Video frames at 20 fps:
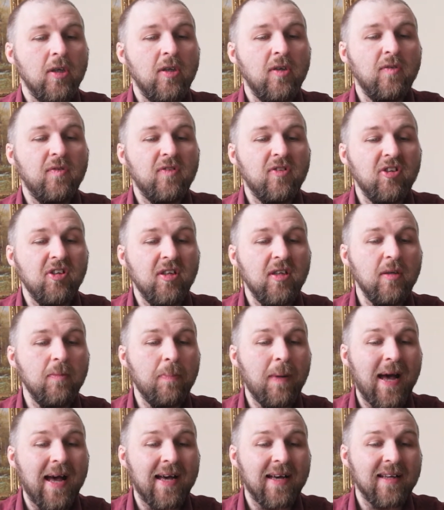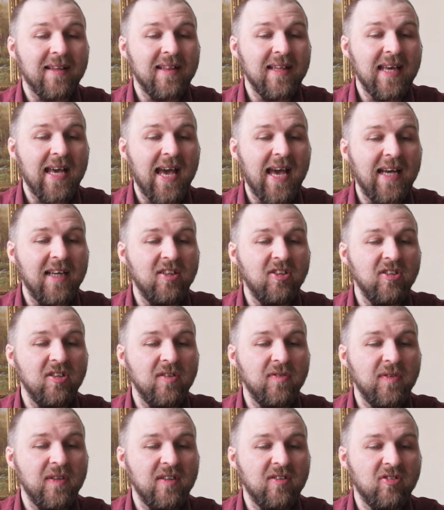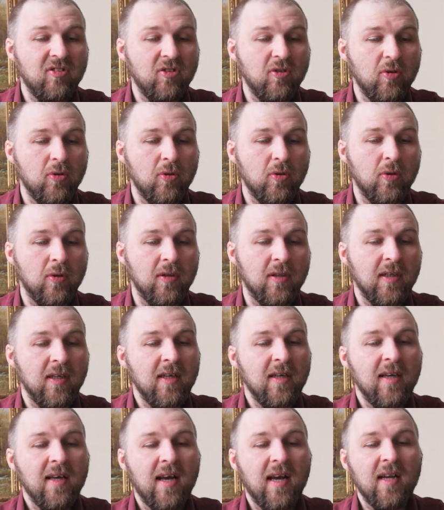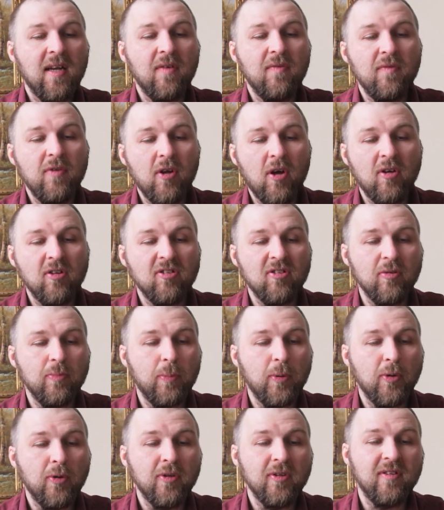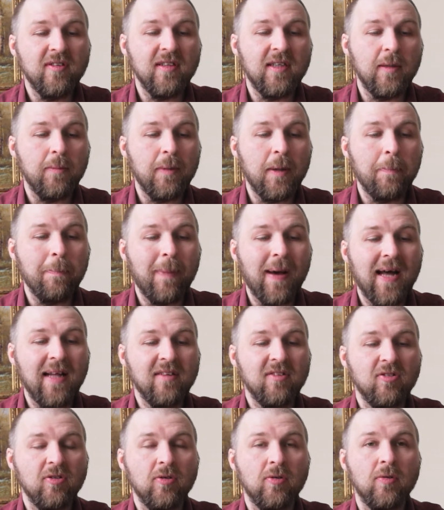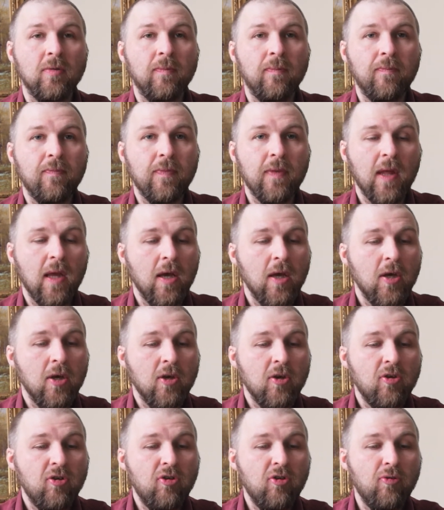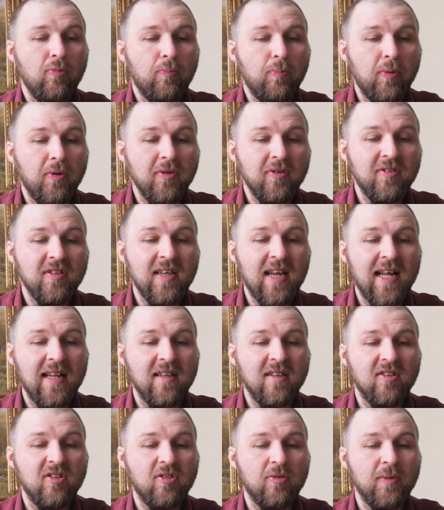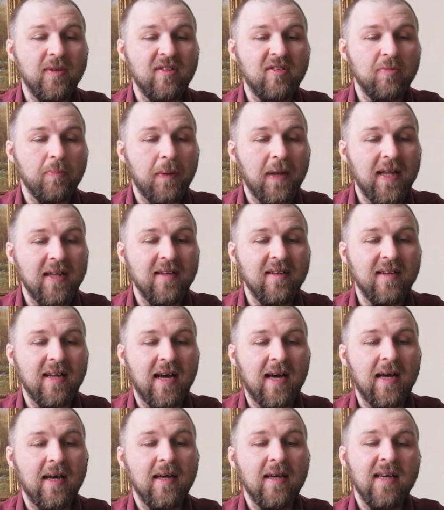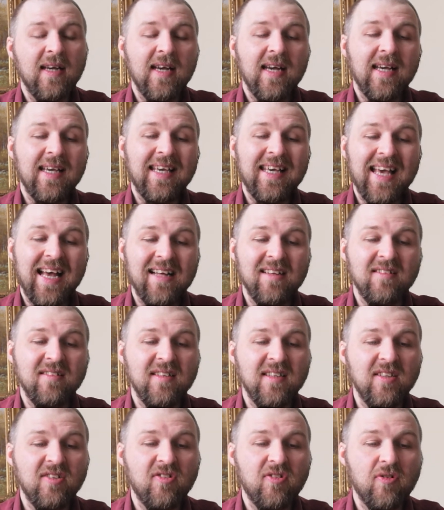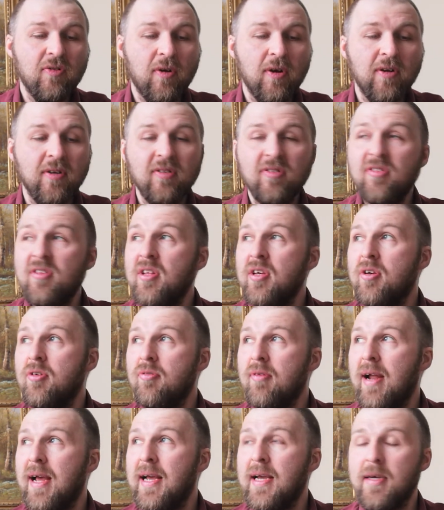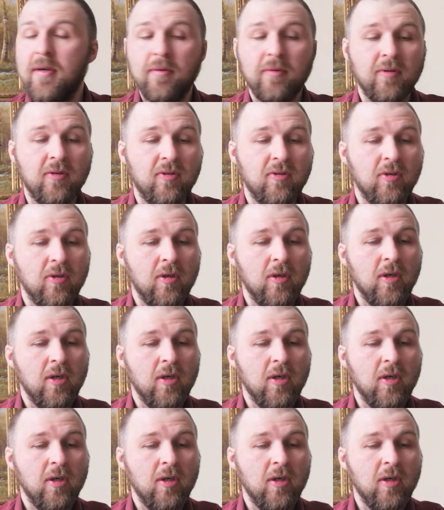You have turned back the edge of his sword, and have not supported him in battle. You have put an end to his splendor, and cast his throne to the ground.